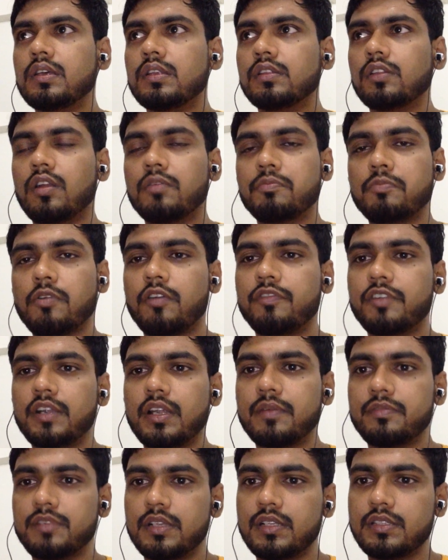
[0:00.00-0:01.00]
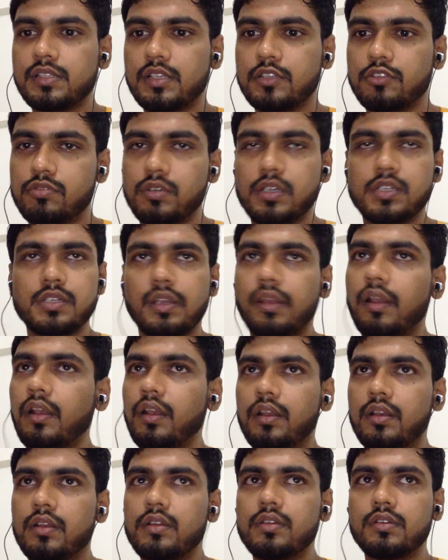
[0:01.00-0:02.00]
non-profitable
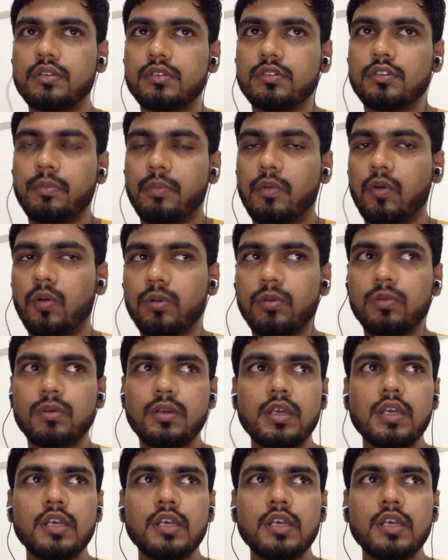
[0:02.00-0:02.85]
situation tomorrow.